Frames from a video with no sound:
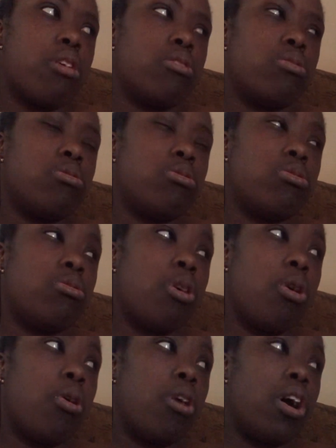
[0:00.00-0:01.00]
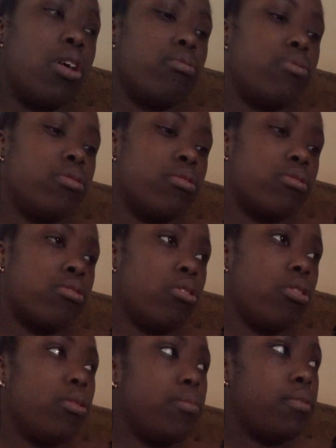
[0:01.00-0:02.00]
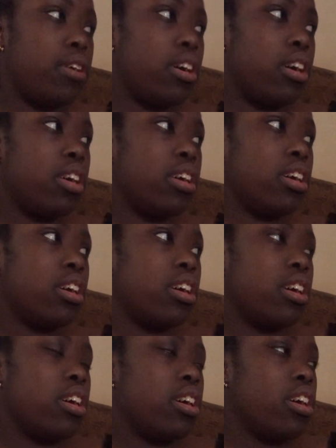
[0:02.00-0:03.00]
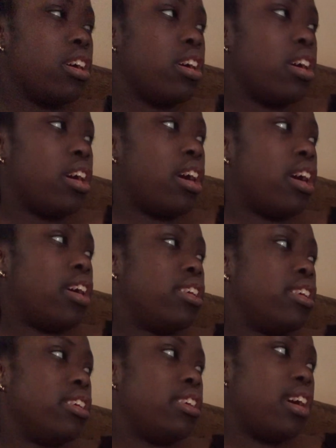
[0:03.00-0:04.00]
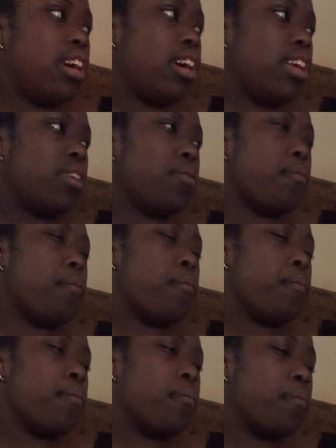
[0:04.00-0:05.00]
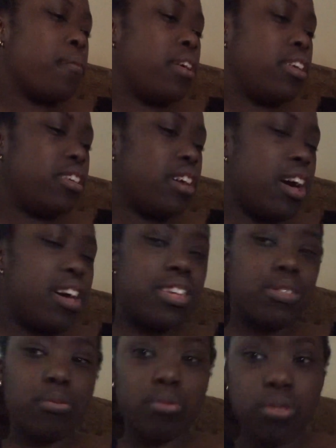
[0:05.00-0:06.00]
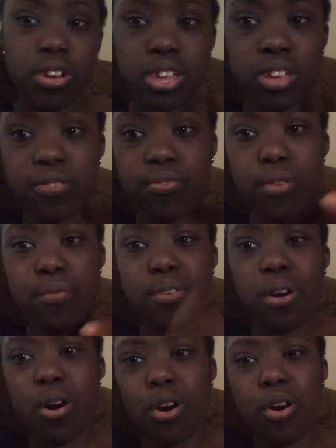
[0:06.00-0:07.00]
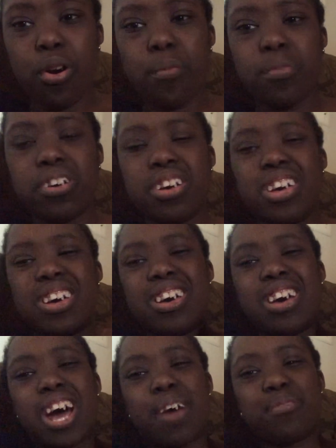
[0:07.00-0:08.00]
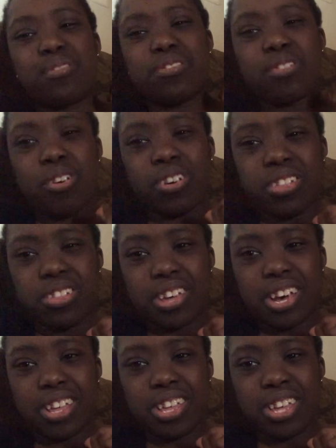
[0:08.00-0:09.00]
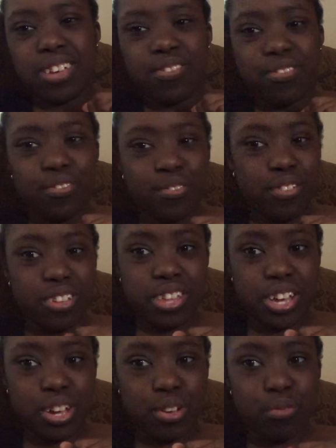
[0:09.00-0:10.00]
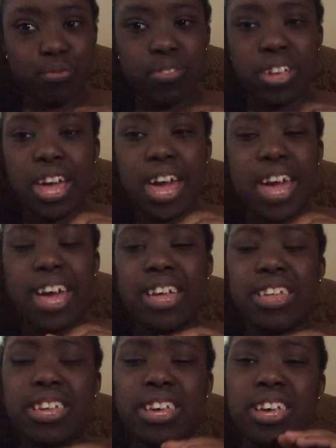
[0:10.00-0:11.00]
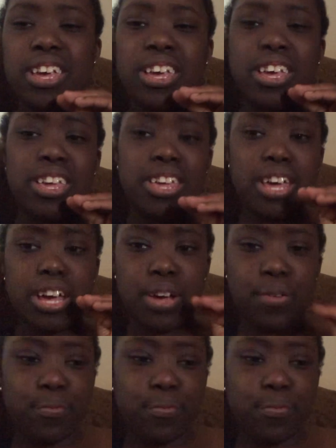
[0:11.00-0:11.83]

So I will go to bed, and then my dad is working from home. I'm so excited for now, and yeah.